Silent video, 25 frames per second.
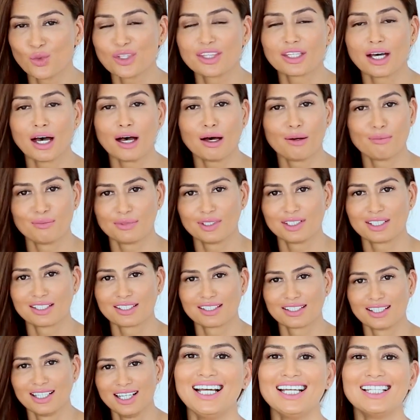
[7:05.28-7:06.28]
with
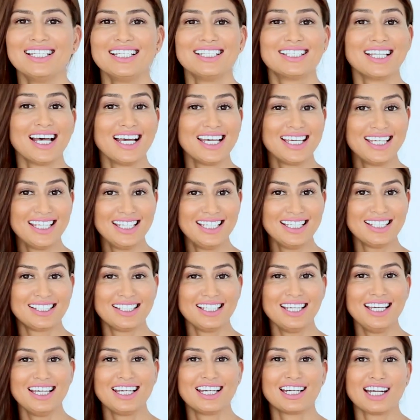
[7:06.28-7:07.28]
hummus. These are
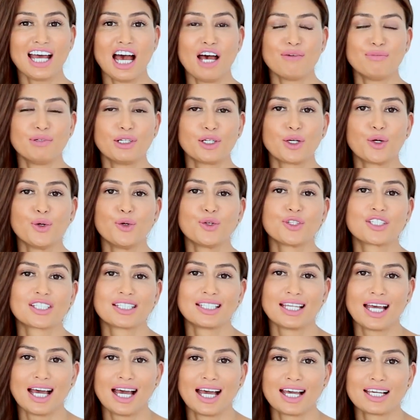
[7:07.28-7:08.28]
easy grab and go
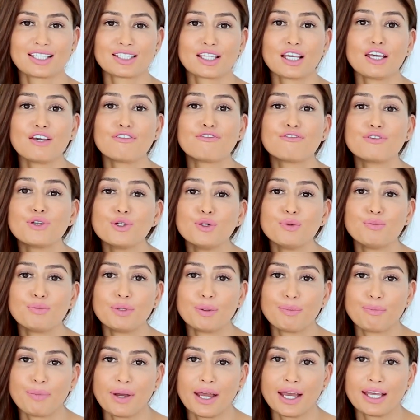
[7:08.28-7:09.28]
snacks if you
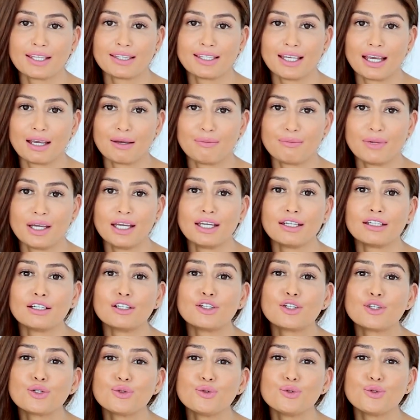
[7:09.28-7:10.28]
prepare them in a
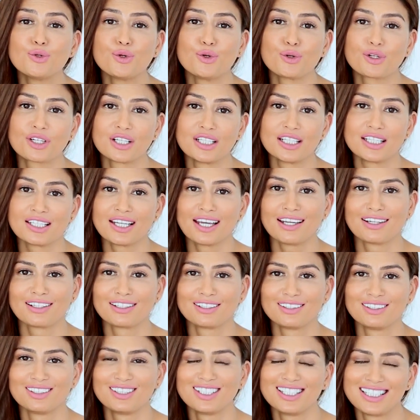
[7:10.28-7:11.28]
to go
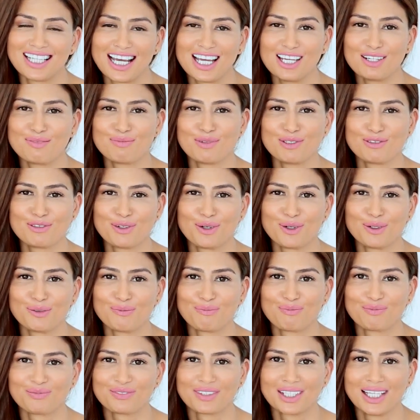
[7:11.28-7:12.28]
container the night before.
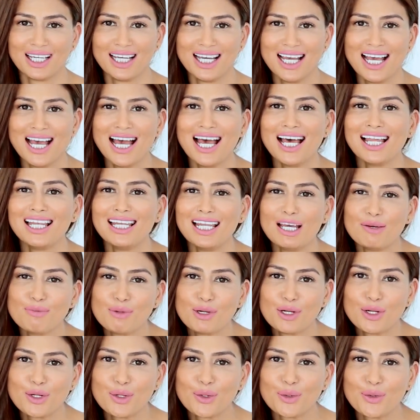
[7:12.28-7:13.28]
Let
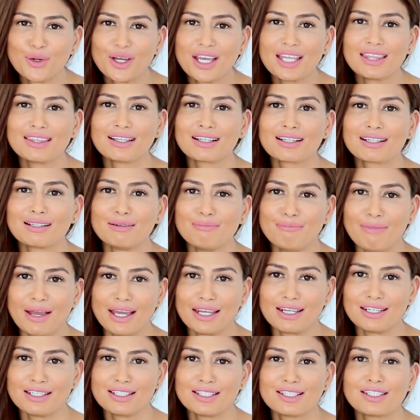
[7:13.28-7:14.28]
me know in the
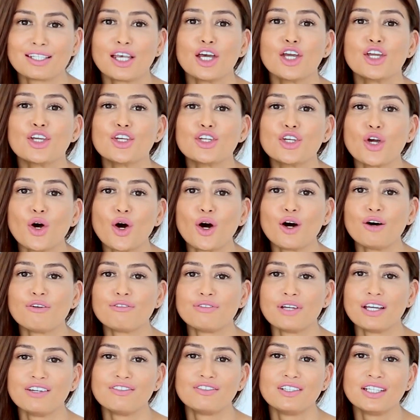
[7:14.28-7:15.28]
comments your
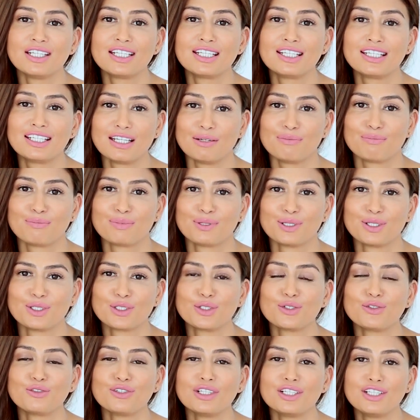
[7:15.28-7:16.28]
favorite tip
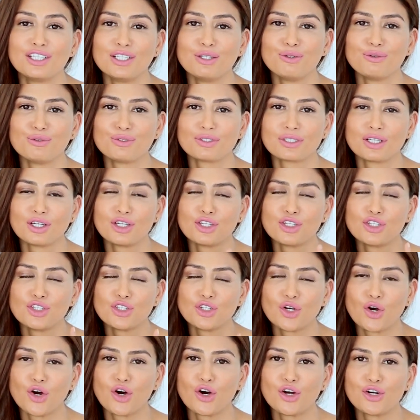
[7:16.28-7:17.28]
to reduce
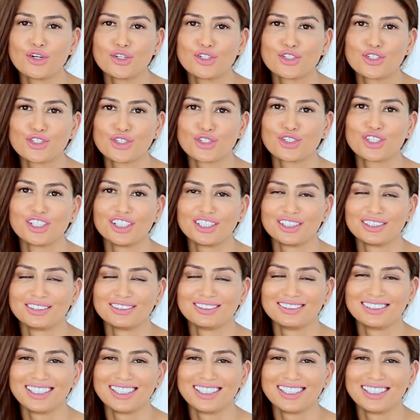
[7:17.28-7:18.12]
your sugar